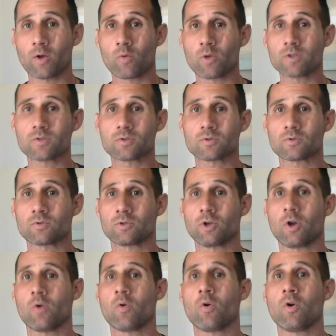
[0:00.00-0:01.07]
What's, you
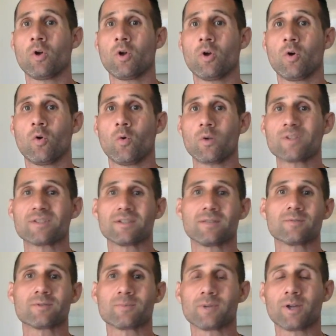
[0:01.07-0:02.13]
know, what
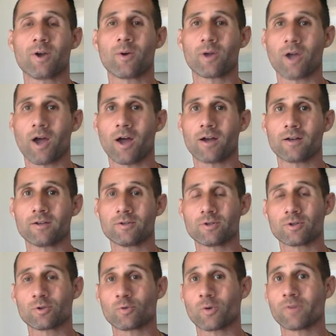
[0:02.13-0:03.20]
seems to be going on in
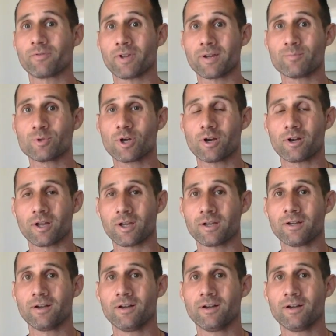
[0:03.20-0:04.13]
your twin flame journey?